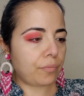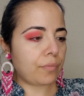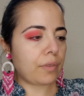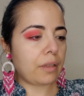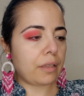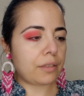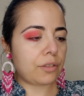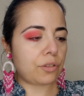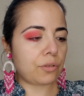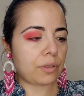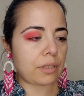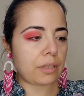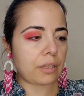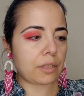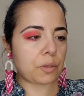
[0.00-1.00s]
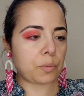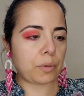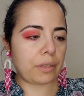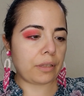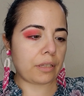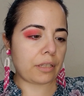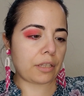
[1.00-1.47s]
Let's use this
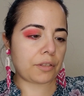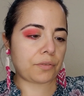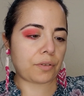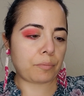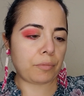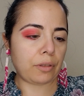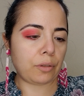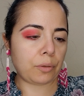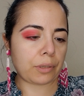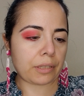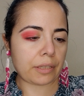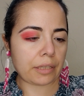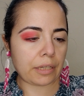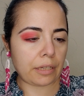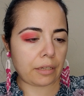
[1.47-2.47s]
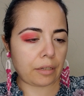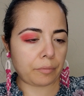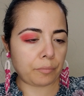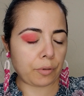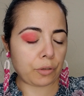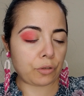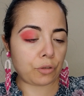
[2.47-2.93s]
one. This is from Luxie
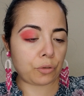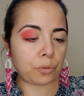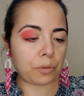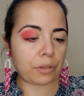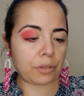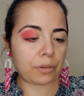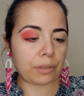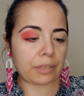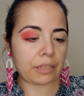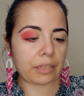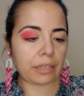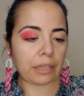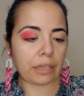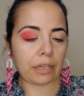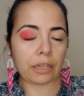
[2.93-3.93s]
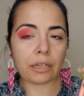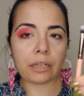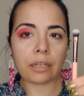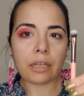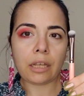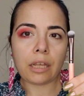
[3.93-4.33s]
number 213.